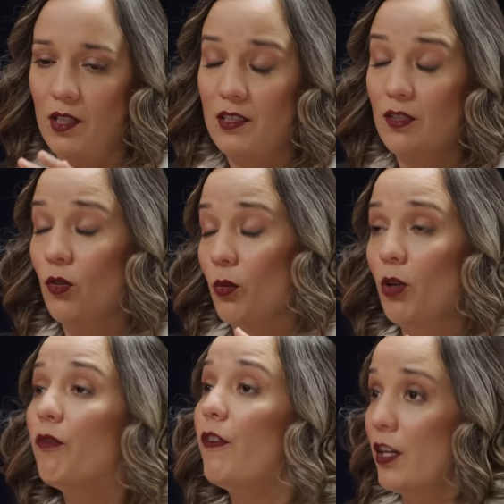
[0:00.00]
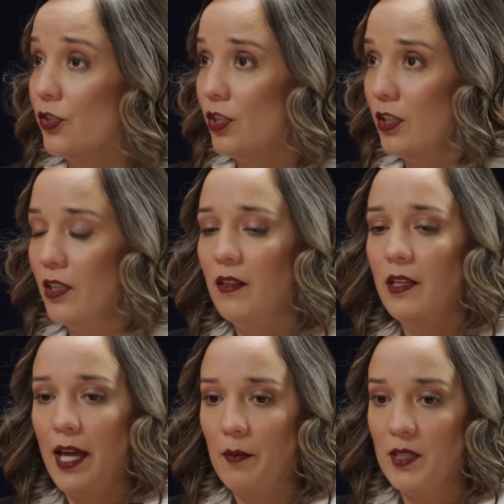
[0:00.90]
its normal function,
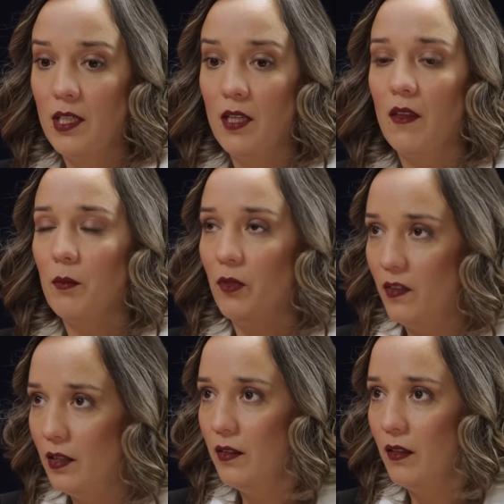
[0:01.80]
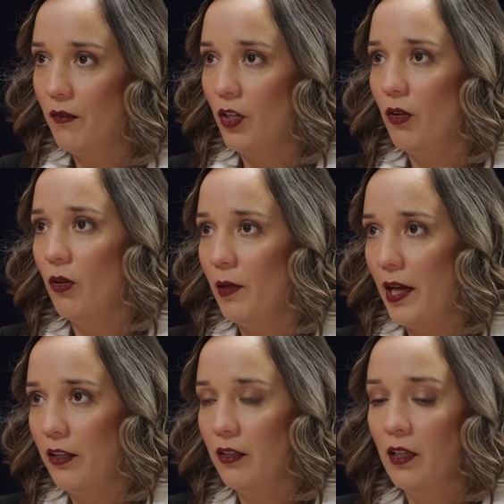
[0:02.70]
the emptying, the motility of the
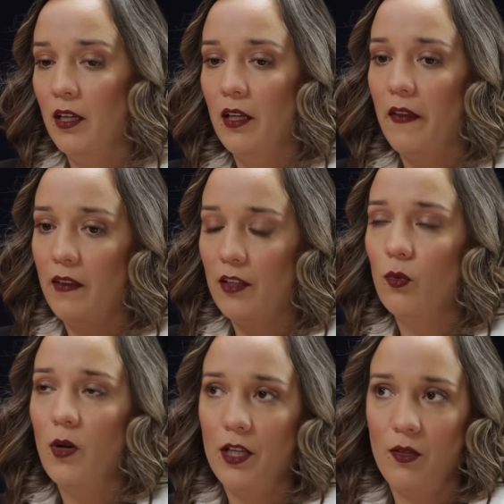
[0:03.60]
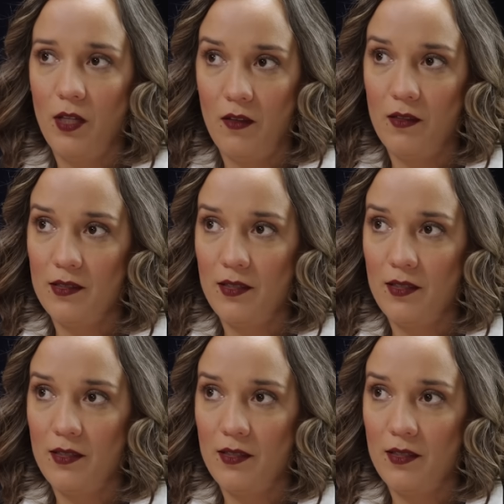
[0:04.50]
gallbladder, and that's why you get the